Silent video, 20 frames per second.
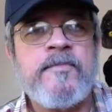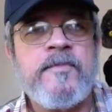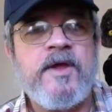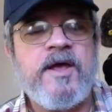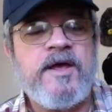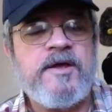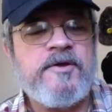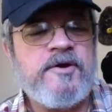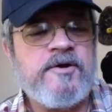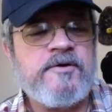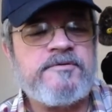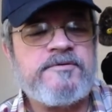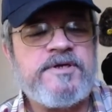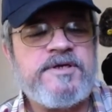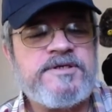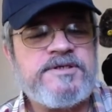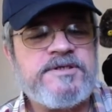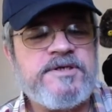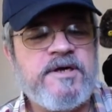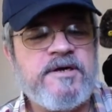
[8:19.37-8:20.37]
And, you know,
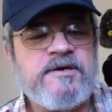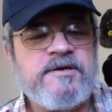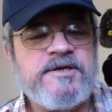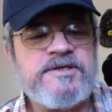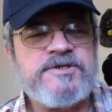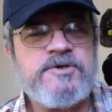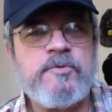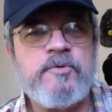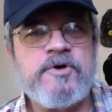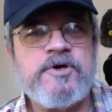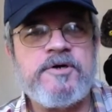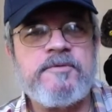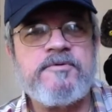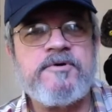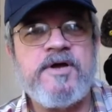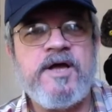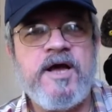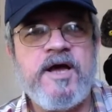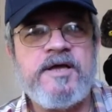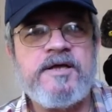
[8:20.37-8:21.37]
he's a
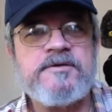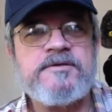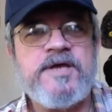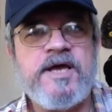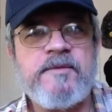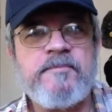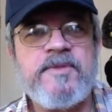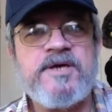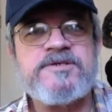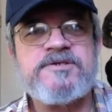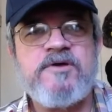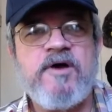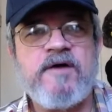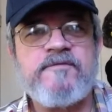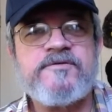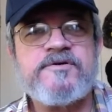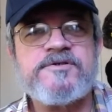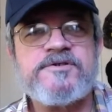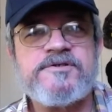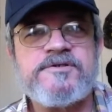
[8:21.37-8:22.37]
workable guy. He'll take best
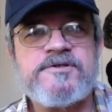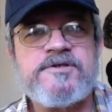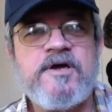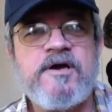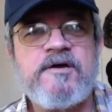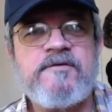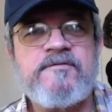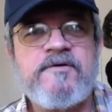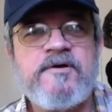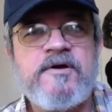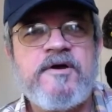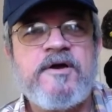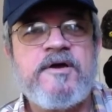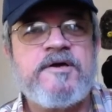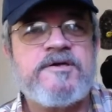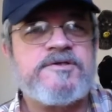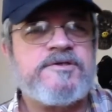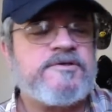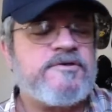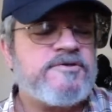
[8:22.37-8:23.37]
offers and stuff.
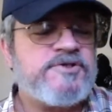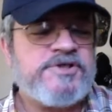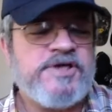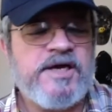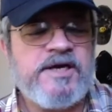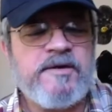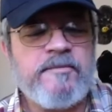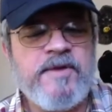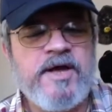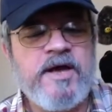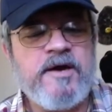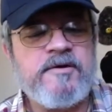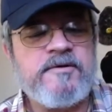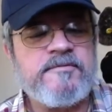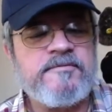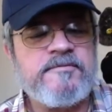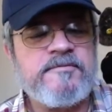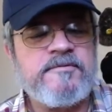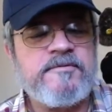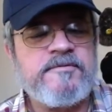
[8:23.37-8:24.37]
So go check him out.
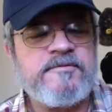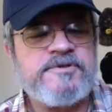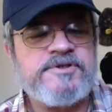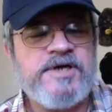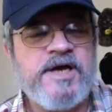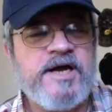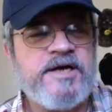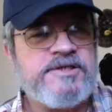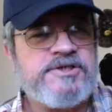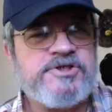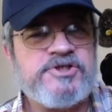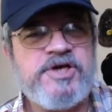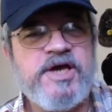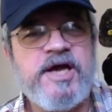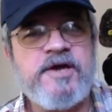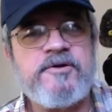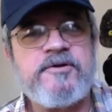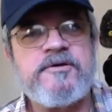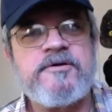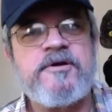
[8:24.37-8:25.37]
Check out his
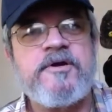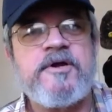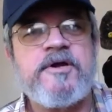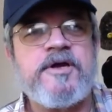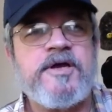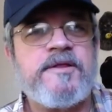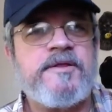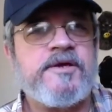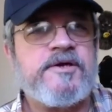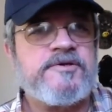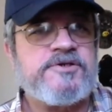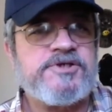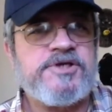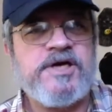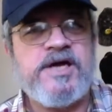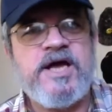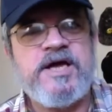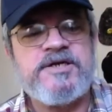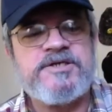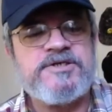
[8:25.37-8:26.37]
channel. And then go
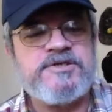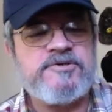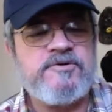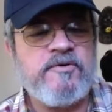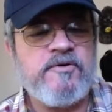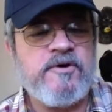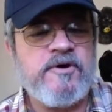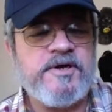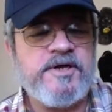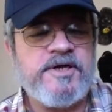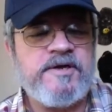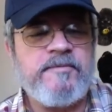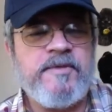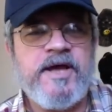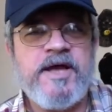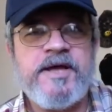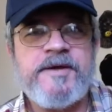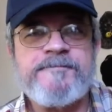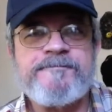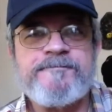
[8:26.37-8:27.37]
check out his store on
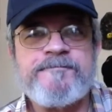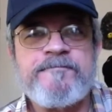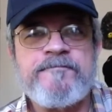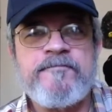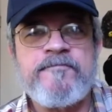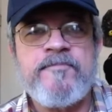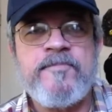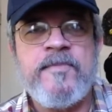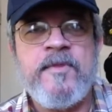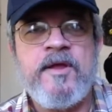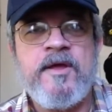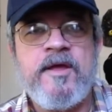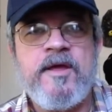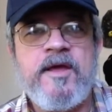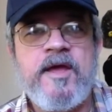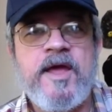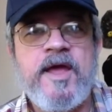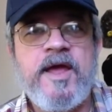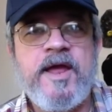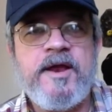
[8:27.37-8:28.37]
eBay.
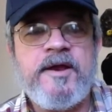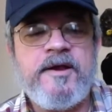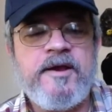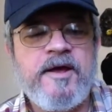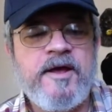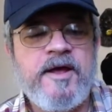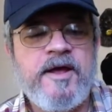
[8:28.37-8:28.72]
And